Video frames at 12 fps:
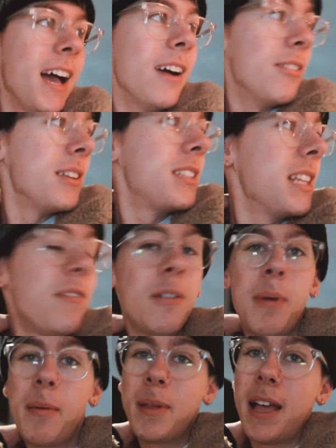I was asleep for
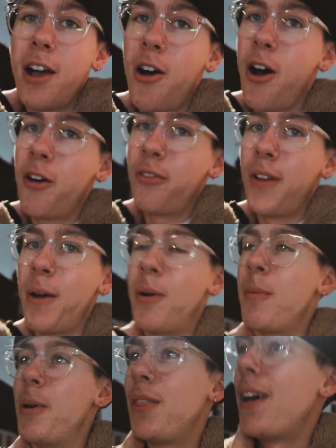maybe like half an
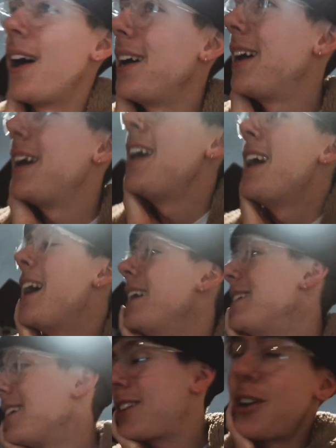hour, but that
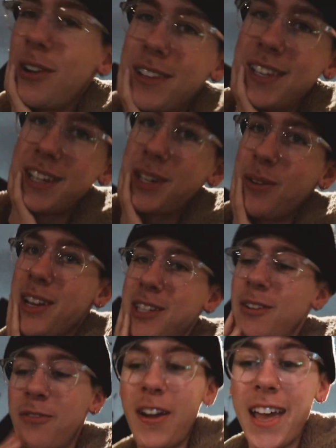is the current
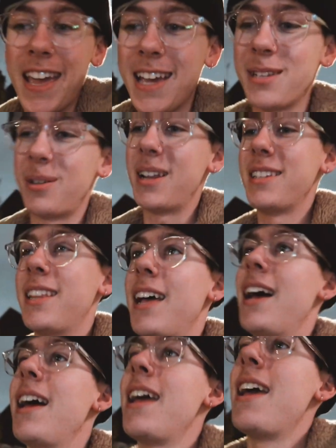situation. If I hate when I say
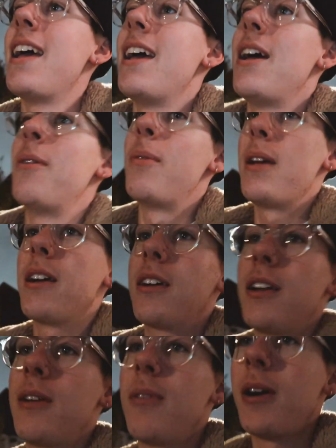that. We are
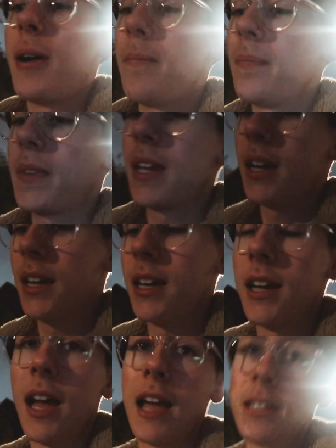gonna um,
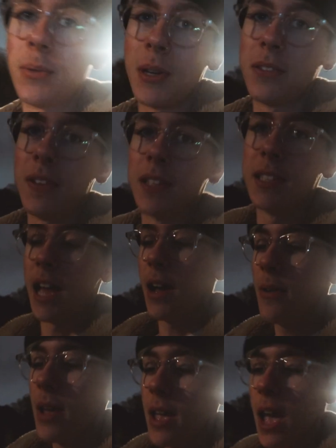head to Westfields
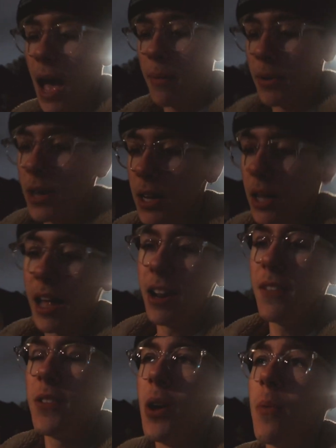now. I'm gonna, I
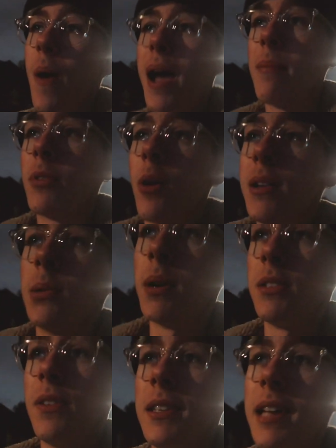don't even know why I'm going to
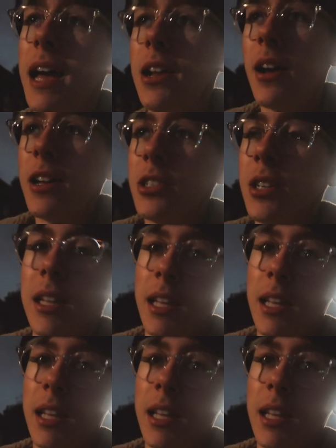Westfields, I don't actually